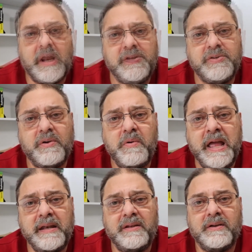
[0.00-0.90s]
So go
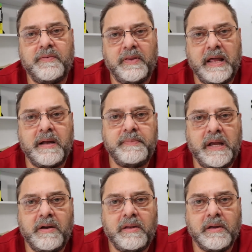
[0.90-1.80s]
ahead and look for that
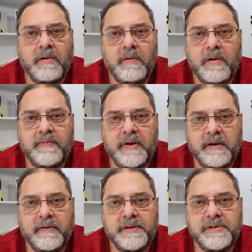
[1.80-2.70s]
update on the
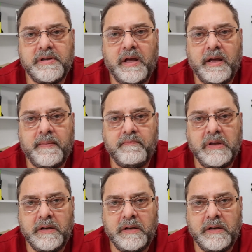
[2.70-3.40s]
coronavirus.